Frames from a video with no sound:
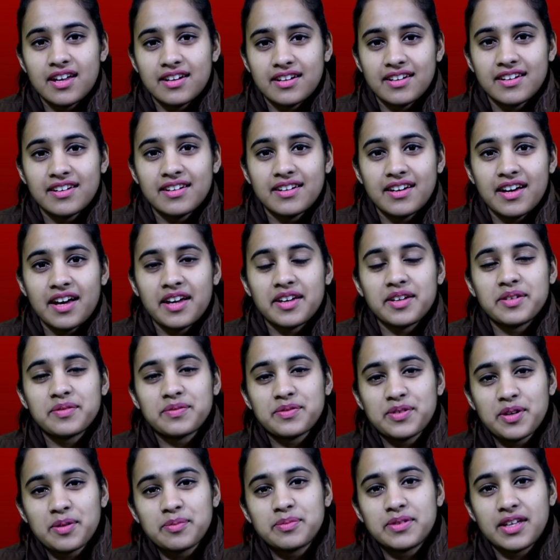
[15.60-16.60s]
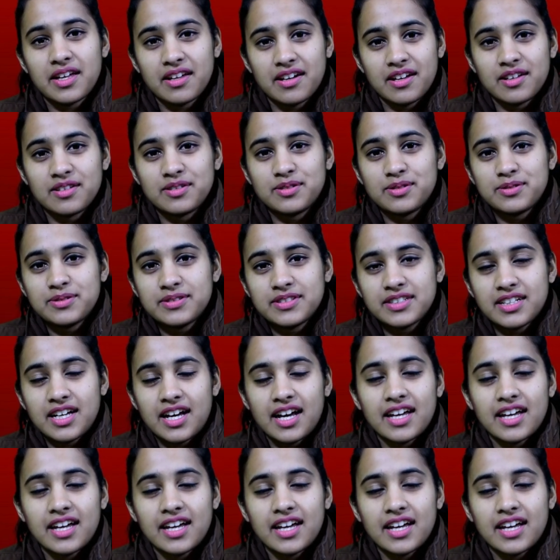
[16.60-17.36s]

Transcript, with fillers: Rana. I am from Dehradun.